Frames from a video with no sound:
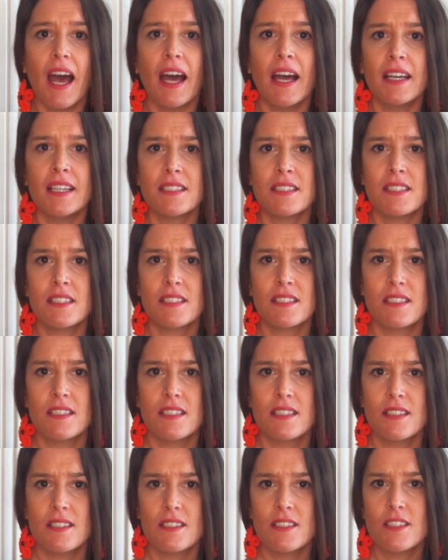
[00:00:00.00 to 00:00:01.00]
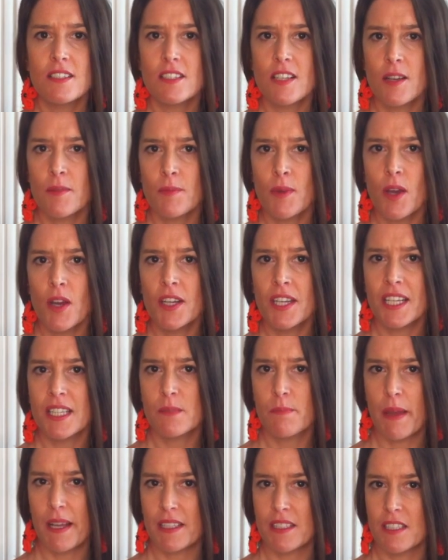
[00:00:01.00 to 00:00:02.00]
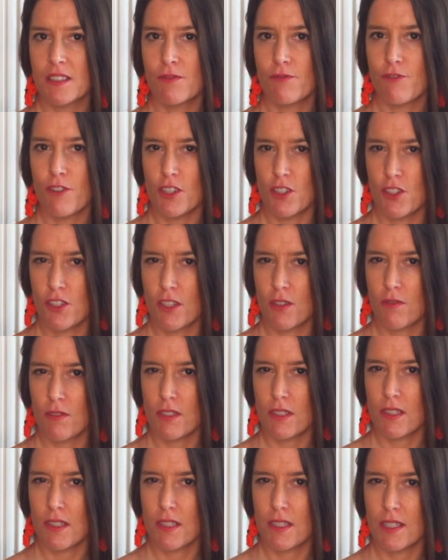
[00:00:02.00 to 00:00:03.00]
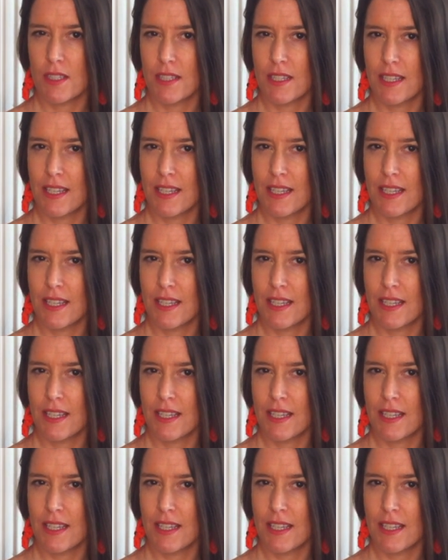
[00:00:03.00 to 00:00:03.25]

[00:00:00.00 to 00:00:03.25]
And some unexpected French secrets